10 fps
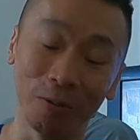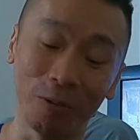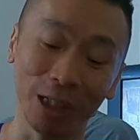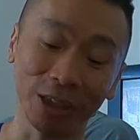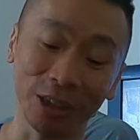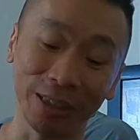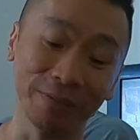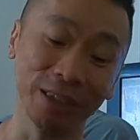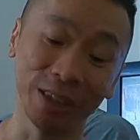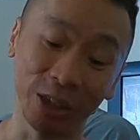Rush
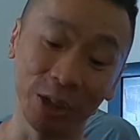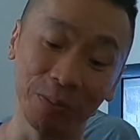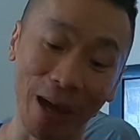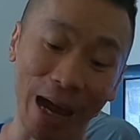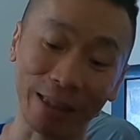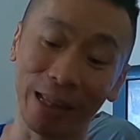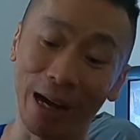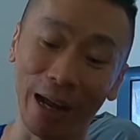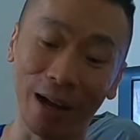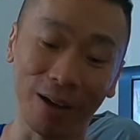72 pack that
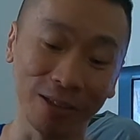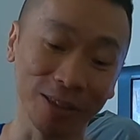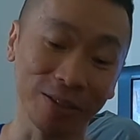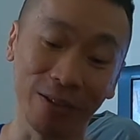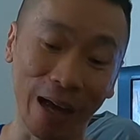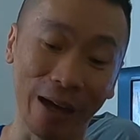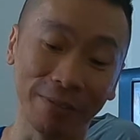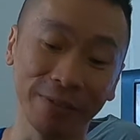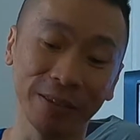I also have,